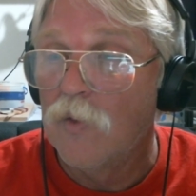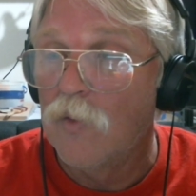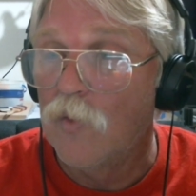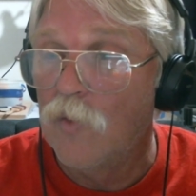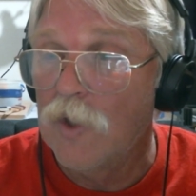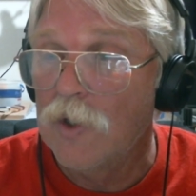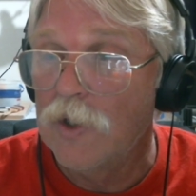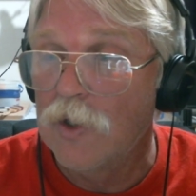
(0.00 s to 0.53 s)

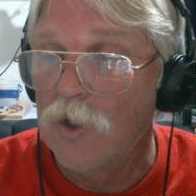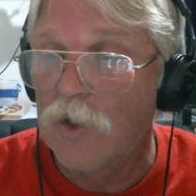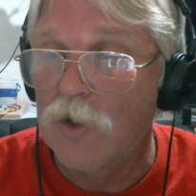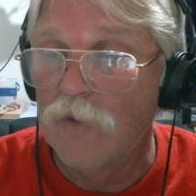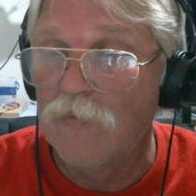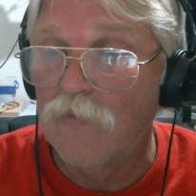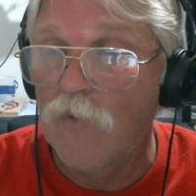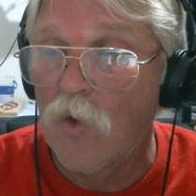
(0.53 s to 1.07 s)
Really
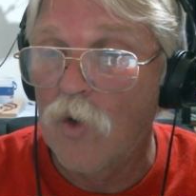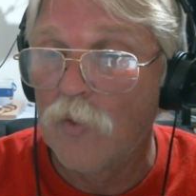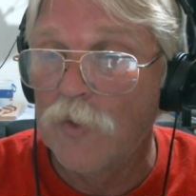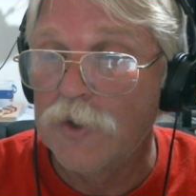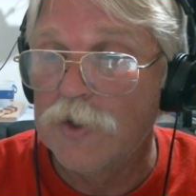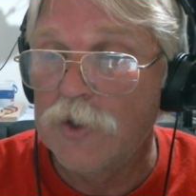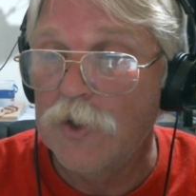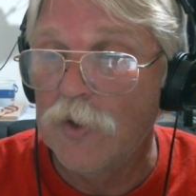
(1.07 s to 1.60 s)
looking
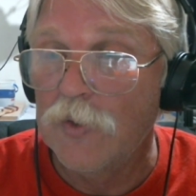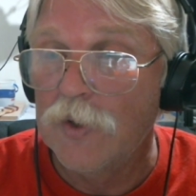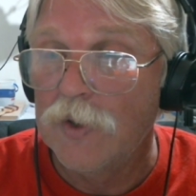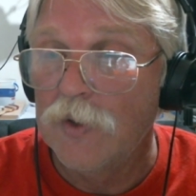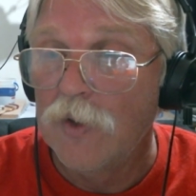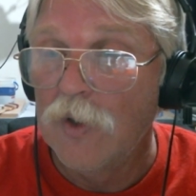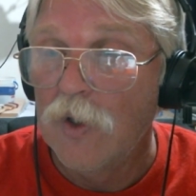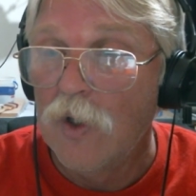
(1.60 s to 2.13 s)
forward to it.
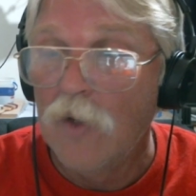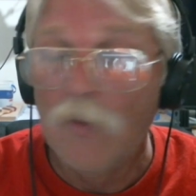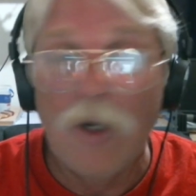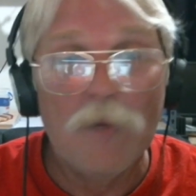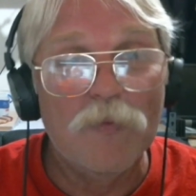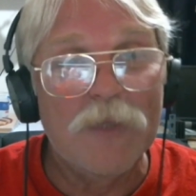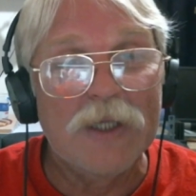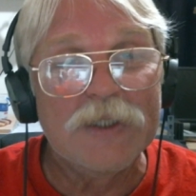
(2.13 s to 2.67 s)

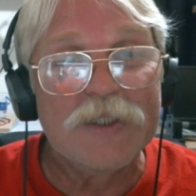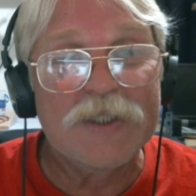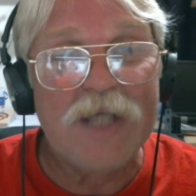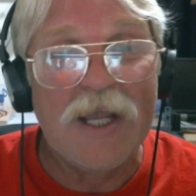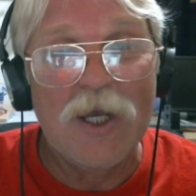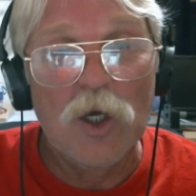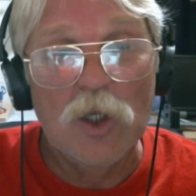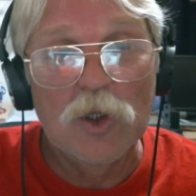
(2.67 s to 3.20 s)
Well,
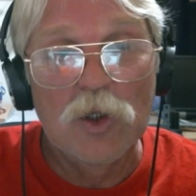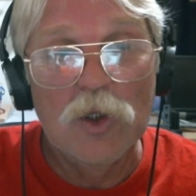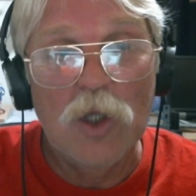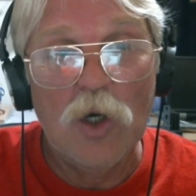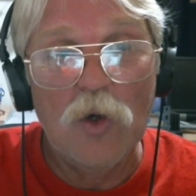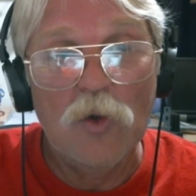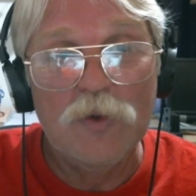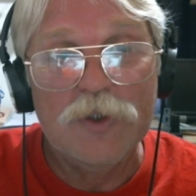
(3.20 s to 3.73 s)
say
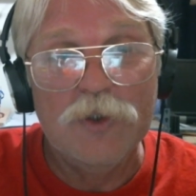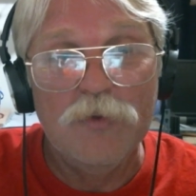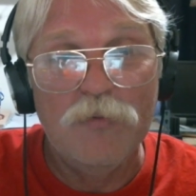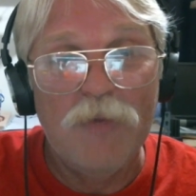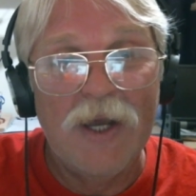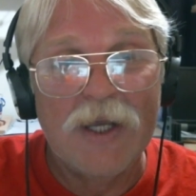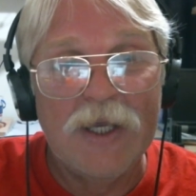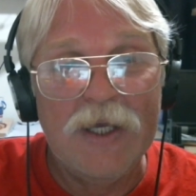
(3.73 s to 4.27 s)
hello to
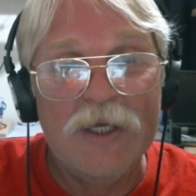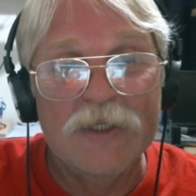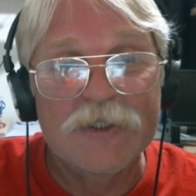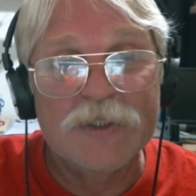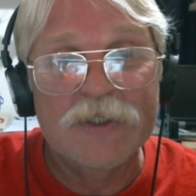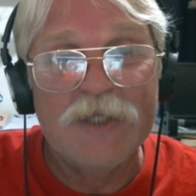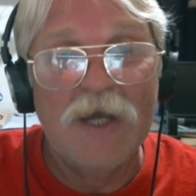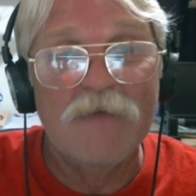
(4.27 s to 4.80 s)
Becky and
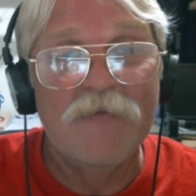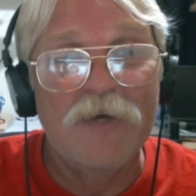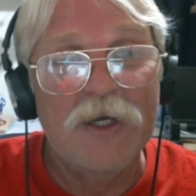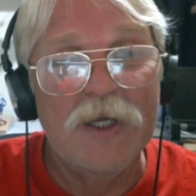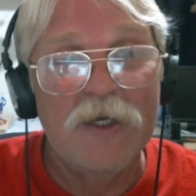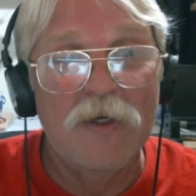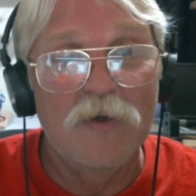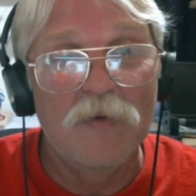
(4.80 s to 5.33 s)

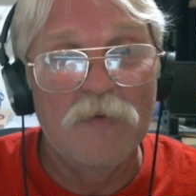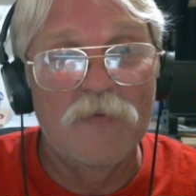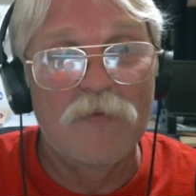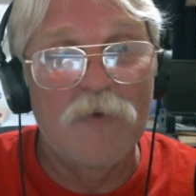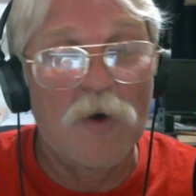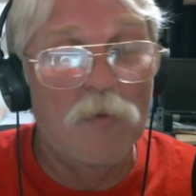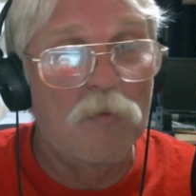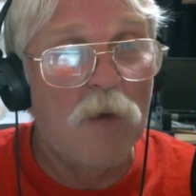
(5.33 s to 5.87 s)
Stephanie
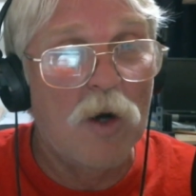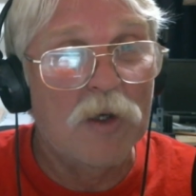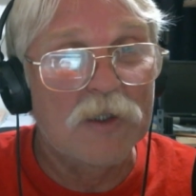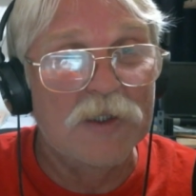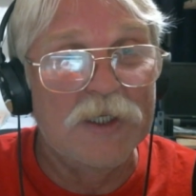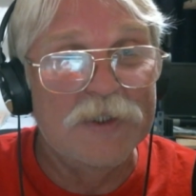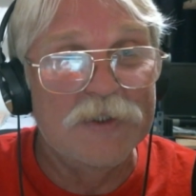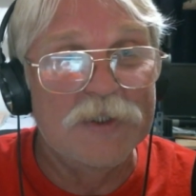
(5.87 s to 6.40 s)
from Mark
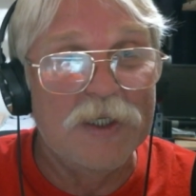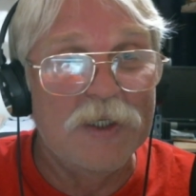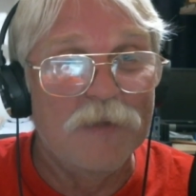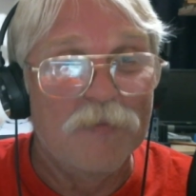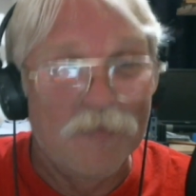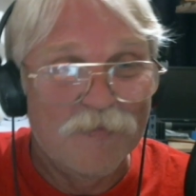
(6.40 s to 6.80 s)
Lindsay.